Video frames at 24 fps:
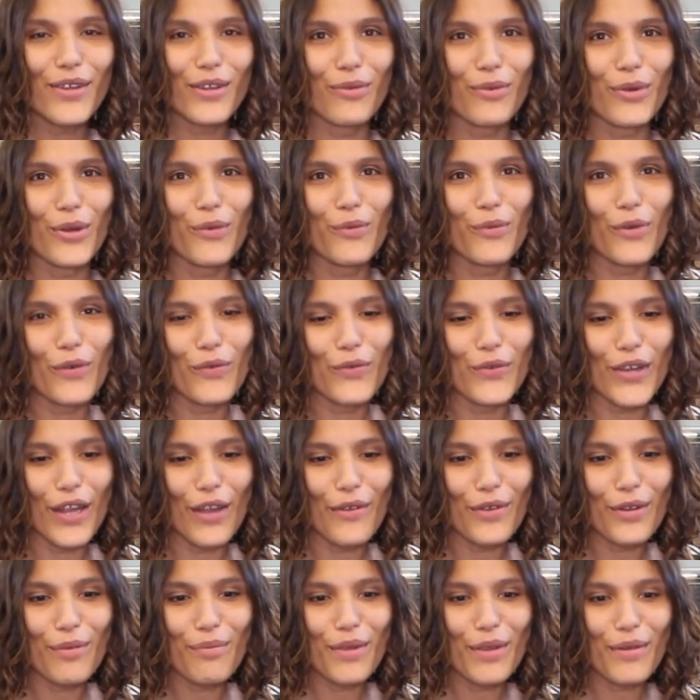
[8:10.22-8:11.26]
Irwin will
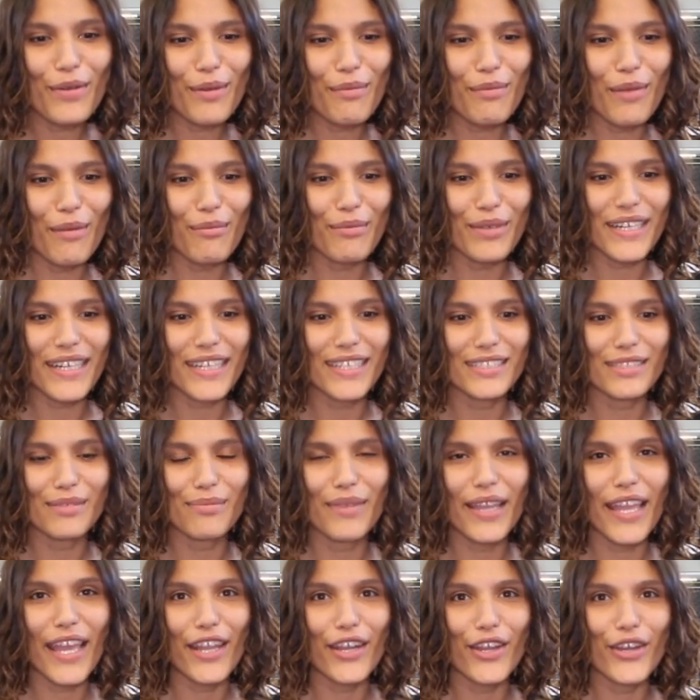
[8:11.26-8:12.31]
forever be remembered as a
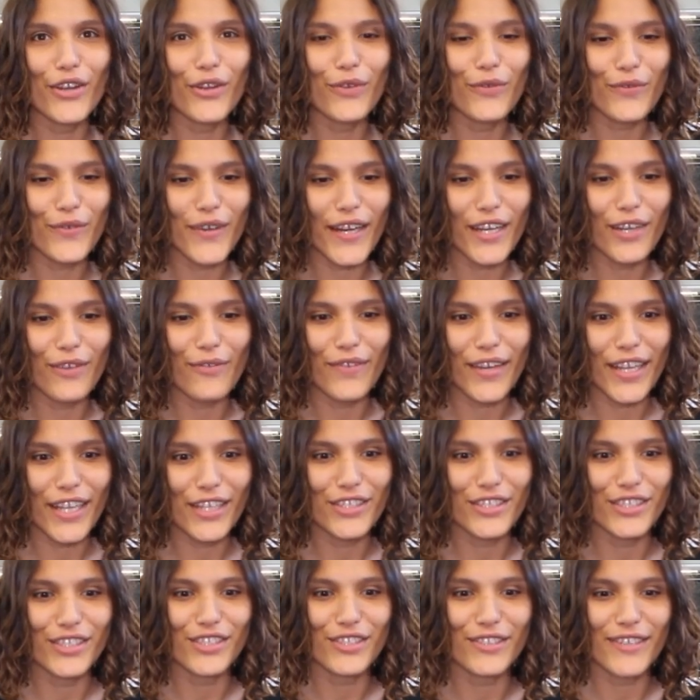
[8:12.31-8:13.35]
man unafraid of
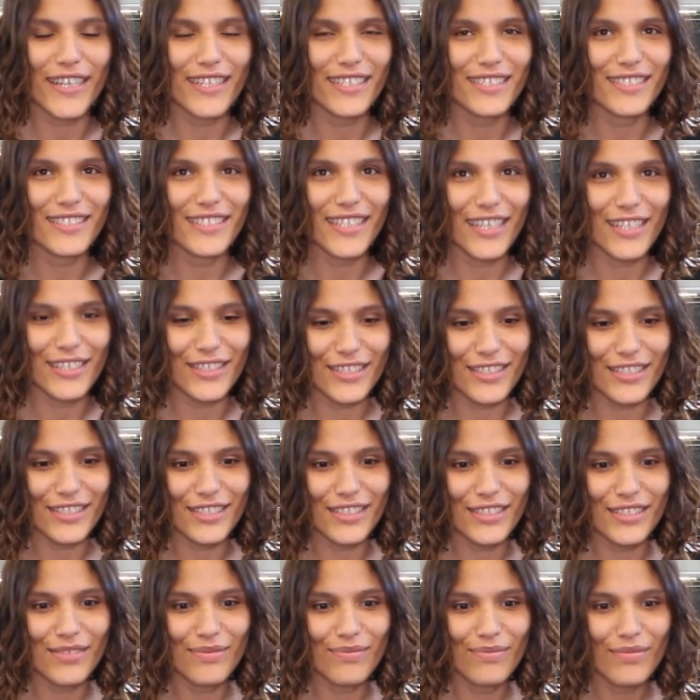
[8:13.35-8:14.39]
nature's greatest dangers.